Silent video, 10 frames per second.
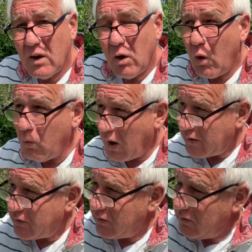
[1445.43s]
Always.
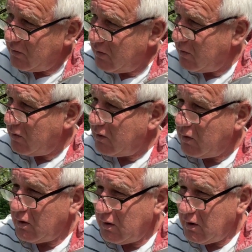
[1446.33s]

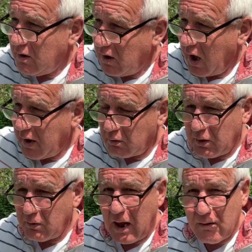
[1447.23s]
And I'll
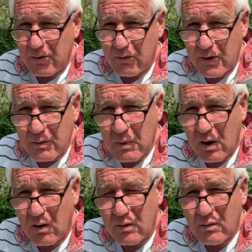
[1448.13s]
do that for the rest of my life.